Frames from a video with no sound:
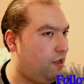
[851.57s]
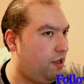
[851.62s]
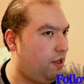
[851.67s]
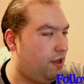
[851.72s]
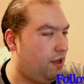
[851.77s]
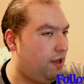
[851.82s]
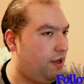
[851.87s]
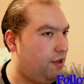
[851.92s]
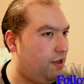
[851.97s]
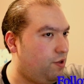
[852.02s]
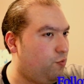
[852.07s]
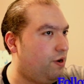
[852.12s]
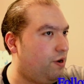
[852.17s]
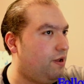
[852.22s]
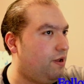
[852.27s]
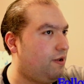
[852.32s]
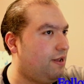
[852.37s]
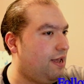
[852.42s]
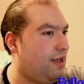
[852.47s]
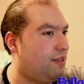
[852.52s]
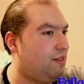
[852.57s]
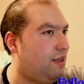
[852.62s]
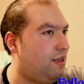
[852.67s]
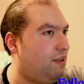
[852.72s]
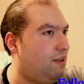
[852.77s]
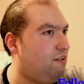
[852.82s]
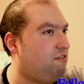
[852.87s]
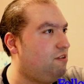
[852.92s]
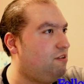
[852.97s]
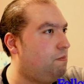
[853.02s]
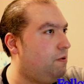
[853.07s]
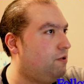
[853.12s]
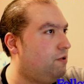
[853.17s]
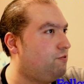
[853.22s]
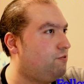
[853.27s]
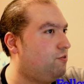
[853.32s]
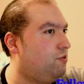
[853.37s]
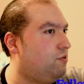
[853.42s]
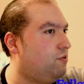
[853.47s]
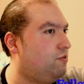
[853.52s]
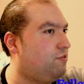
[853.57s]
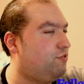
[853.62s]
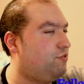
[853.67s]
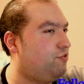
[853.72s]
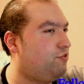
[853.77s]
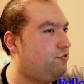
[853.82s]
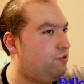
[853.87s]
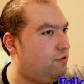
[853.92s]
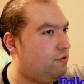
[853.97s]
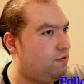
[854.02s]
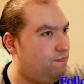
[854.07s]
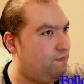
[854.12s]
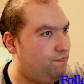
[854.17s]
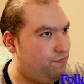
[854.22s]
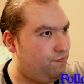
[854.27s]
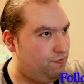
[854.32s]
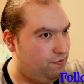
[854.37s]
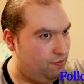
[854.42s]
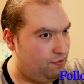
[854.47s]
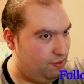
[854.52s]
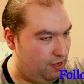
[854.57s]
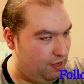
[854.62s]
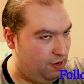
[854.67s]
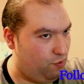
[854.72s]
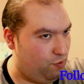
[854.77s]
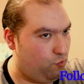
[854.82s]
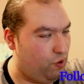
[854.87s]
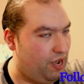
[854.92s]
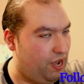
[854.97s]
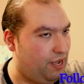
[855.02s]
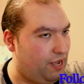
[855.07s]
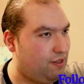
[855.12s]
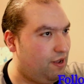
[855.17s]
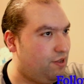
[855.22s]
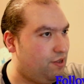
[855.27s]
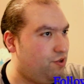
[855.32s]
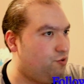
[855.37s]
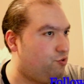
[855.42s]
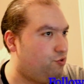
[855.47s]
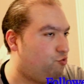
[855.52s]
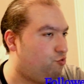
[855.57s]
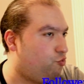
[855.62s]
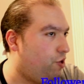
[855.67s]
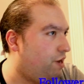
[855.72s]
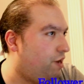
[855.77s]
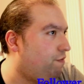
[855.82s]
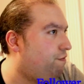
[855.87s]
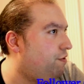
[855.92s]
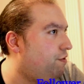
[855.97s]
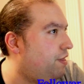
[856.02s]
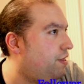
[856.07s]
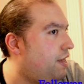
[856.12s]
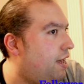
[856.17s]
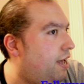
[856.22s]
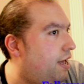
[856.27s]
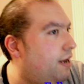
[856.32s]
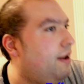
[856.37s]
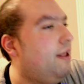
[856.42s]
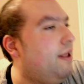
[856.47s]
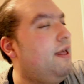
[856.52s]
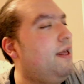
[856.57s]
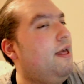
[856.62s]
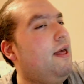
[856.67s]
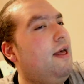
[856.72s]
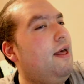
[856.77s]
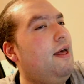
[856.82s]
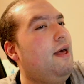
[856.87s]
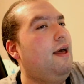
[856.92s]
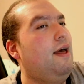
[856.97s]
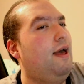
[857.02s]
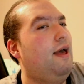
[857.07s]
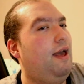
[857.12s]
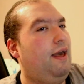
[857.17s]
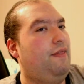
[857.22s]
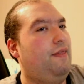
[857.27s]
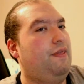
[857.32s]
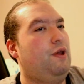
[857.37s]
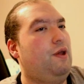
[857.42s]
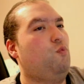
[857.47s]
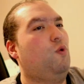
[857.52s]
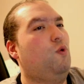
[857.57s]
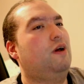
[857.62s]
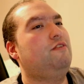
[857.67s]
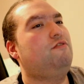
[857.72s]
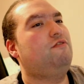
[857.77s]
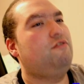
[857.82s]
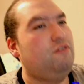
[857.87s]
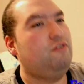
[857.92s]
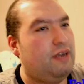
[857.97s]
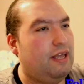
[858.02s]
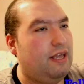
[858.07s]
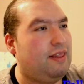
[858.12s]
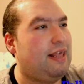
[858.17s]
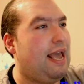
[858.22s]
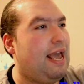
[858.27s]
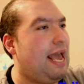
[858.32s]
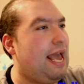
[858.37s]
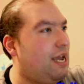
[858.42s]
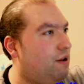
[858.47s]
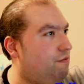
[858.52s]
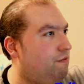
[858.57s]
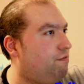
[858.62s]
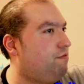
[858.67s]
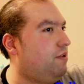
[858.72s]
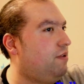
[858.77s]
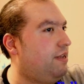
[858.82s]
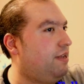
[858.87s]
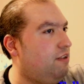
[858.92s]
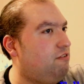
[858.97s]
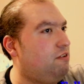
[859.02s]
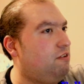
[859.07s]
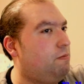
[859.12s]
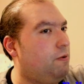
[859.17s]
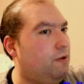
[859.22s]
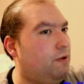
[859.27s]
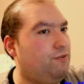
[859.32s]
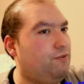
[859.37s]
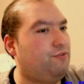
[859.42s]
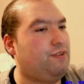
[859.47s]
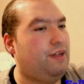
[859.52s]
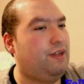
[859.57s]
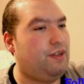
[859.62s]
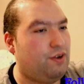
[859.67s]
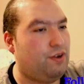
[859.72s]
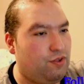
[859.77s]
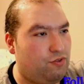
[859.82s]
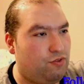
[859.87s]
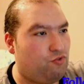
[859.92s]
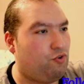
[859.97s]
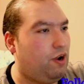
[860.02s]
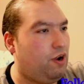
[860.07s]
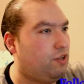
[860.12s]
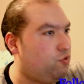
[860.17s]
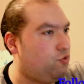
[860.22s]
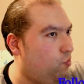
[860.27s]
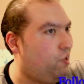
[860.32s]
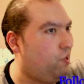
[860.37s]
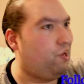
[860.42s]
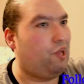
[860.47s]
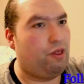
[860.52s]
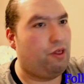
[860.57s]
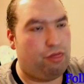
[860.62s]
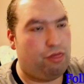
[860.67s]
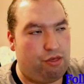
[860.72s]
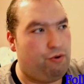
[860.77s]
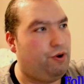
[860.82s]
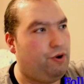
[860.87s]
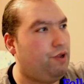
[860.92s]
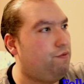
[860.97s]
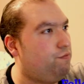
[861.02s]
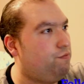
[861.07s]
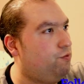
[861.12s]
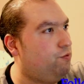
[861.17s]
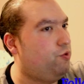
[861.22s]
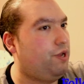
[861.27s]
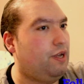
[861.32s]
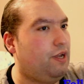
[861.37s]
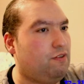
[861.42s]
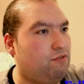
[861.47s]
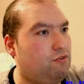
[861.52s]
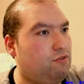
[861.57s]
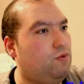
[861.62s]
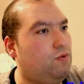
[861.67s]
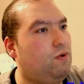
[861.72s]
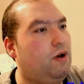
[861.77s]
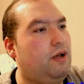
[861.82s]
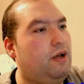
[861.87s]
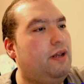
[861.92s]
you want to get the easy puzzles in a way that you train for that. And then once you get the hang of the easy puzzles, then you could try 20, 30, 40, and so on.